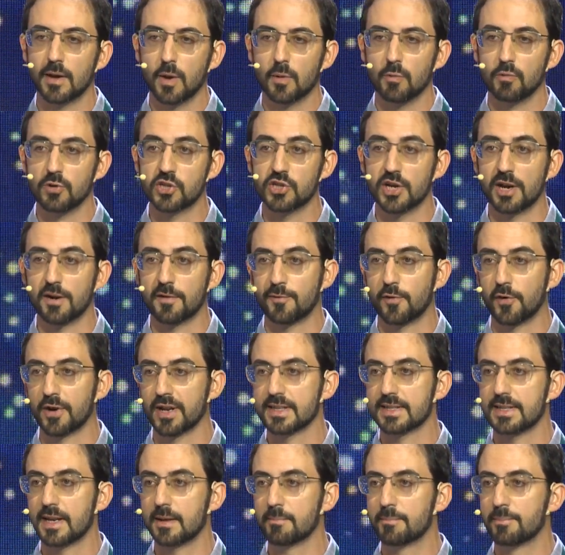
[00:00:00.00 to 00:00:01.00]
which are, for
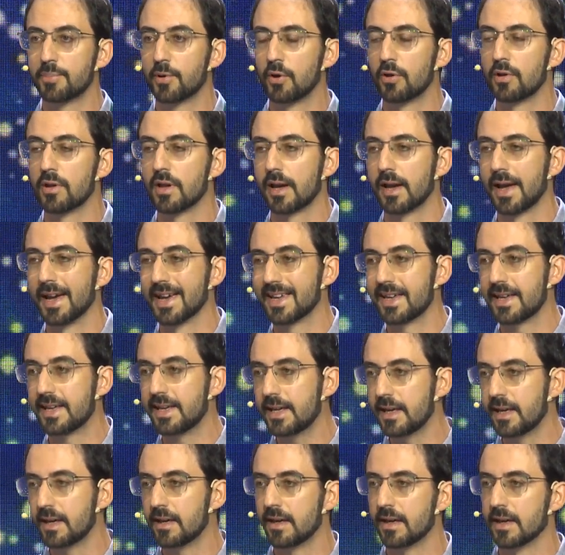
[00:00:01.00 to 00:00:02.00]
example, a
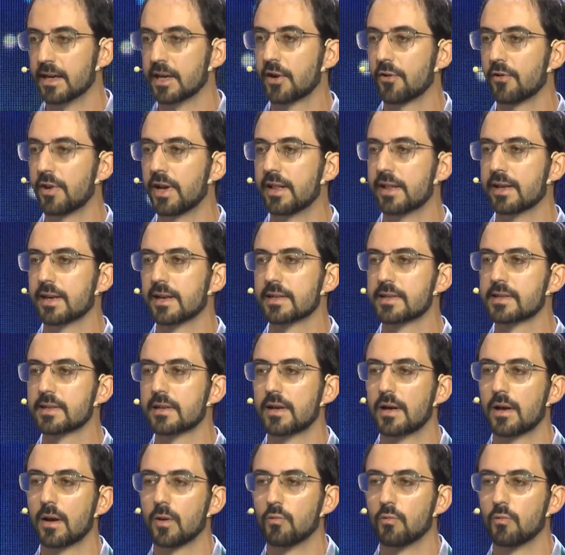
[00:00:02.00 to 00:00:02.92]
key ingredient